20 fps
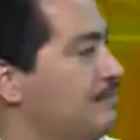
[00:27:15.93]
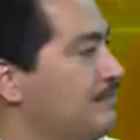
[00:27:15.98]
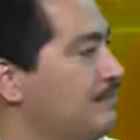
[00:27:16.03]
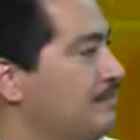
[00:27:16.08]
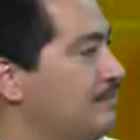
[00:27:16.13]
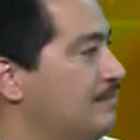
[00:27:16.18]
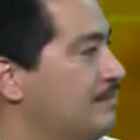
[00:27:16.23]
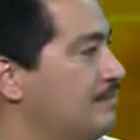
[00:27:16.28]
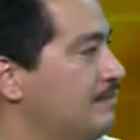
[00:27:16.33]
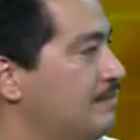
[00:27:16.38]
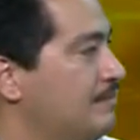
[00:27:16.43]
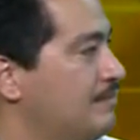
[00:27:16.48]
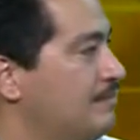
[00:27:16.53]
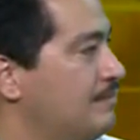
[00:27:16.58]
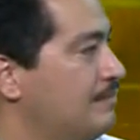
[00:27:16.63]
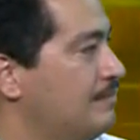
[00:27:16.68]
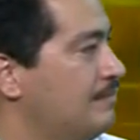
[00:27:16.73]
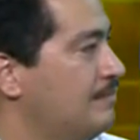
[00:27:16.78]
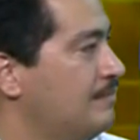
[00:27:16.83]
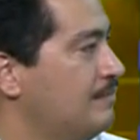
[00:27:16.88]

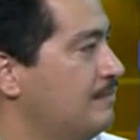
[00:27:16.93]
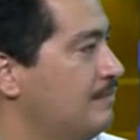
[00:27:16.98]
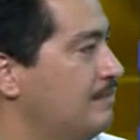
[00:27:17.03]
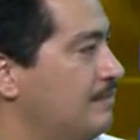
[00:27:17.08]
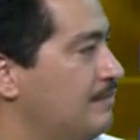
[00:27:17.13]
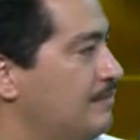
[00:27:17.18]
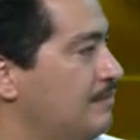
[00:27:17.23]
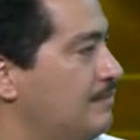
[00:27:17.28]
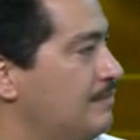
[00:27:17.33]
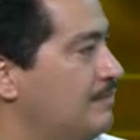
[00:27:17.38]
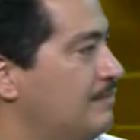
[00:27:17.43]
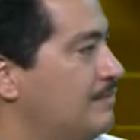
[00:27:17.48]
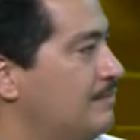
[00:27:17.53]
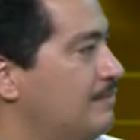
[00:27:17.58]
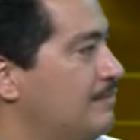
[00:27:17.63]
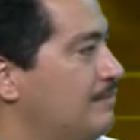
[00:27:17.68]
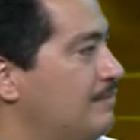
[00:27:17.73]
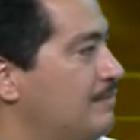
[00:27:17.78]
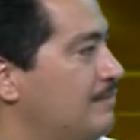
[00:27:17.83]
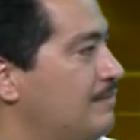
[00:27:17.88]

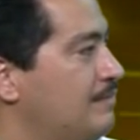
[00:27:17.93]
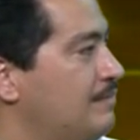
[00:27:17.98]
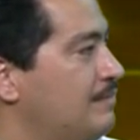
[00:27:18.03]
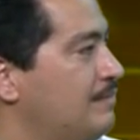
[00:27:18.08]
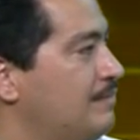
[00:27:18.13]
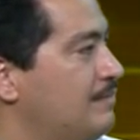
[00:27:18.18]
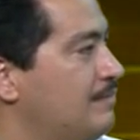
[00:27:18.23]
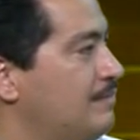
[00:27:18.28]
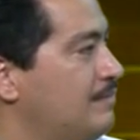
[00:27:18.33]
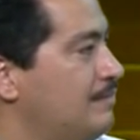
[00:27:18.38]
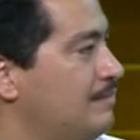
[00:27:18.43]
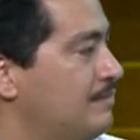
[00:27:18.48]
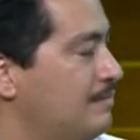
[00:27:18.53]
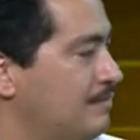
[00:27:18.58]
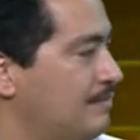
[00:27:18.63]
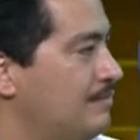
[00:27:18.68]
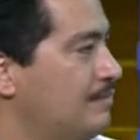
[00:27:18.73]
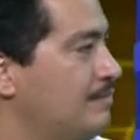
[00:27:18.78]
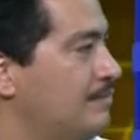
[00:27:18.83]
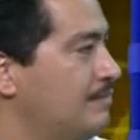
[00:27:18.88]

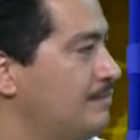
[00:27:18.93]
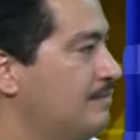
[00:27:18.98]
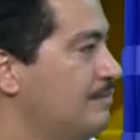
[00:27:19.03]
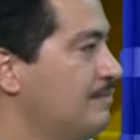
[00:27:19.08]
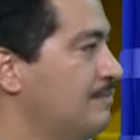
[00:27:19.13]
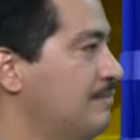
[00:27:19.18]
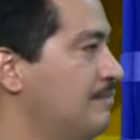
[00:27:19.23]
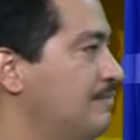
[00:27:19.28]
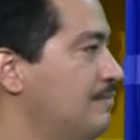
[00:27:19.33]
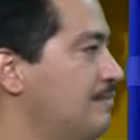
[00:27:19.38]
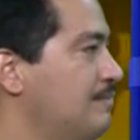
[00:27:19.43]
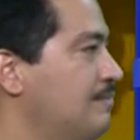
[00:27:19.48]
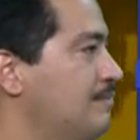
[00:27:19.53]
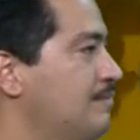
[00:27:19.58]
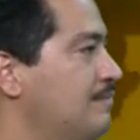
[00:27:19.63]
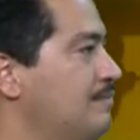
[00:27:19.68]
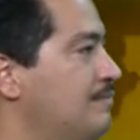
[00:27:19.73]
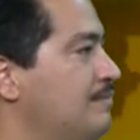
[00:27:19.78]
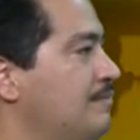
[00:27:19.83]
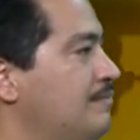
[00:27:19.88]

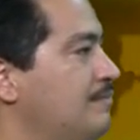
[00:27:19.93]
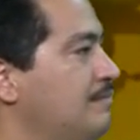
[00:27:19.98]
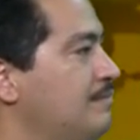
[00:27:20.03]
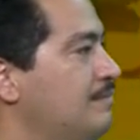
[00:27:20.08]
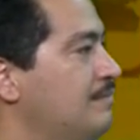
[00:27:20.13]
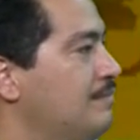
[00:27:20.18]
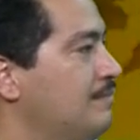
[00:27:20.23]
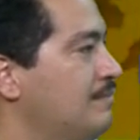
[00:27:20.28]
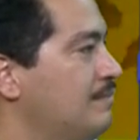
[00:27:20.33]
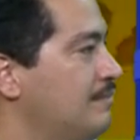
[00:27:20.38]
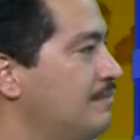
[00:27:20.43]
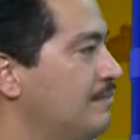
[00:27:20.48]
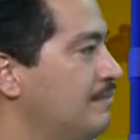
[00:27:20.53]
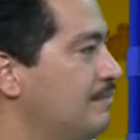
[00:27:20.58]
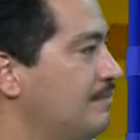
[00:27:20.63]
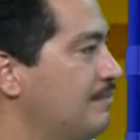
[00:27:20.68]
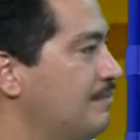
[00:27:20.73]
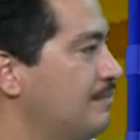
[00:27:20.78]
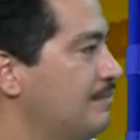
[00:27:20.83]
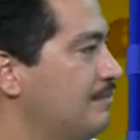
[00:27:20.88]

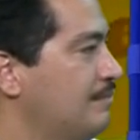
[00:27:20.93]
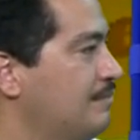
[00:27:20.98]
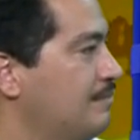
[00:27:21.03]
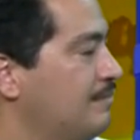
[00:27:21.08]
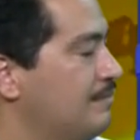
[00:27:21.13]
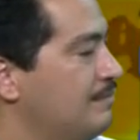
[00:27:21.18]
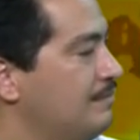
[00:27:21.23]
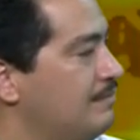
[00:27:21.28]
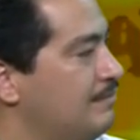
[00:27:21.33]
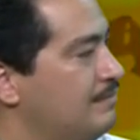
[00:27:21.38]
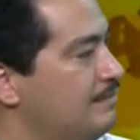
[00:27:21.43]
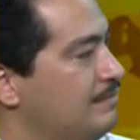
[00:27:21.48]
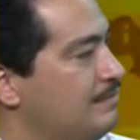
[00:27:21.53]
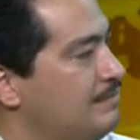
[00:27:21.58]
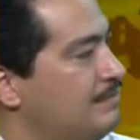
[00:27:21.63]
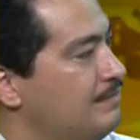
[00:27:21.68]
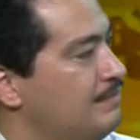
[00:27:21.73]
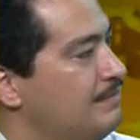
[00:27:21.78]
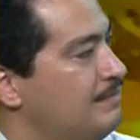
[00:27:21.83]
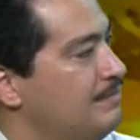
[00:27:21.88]

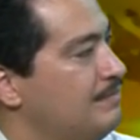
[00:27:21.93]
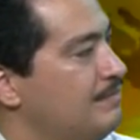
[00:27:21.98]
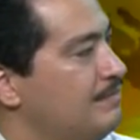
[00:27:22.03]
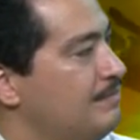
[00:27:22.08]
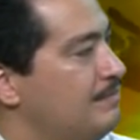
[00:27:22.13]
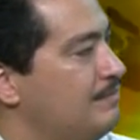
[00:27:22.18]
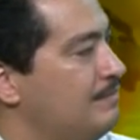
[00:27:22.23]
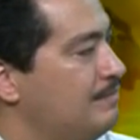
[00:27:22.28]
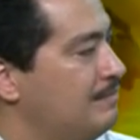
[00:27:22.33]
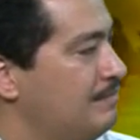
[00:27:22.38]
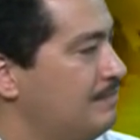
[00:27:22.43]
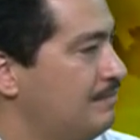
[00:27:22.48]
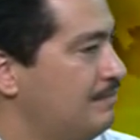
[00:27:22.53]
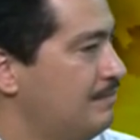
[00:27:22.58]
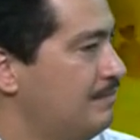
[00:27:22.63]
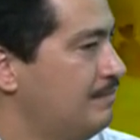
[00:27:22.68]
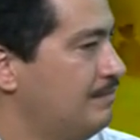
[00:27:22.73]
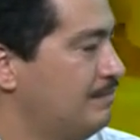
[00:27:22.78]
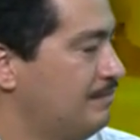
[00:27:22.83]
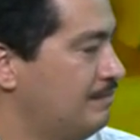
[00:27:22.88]

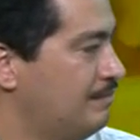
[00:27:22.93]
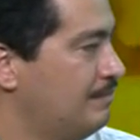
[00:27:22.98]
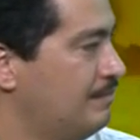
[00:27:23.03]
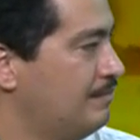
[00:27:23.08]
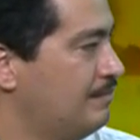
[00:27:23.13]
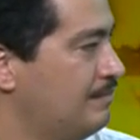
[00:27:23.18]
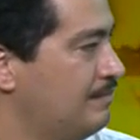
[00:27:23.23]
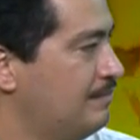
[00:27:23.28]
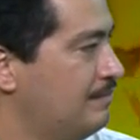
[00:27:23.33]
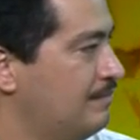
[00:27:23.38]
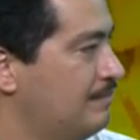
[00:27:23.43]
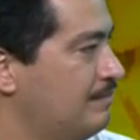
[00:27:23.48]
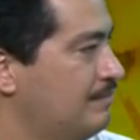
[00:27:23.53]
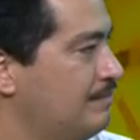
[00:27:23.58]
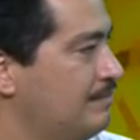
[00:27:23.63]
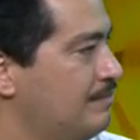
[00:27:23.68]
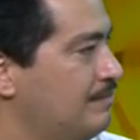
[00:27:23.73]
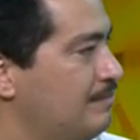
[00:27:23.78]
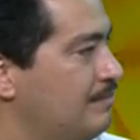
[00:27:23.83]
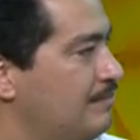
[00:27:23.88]
No words are spoken by the person on screen.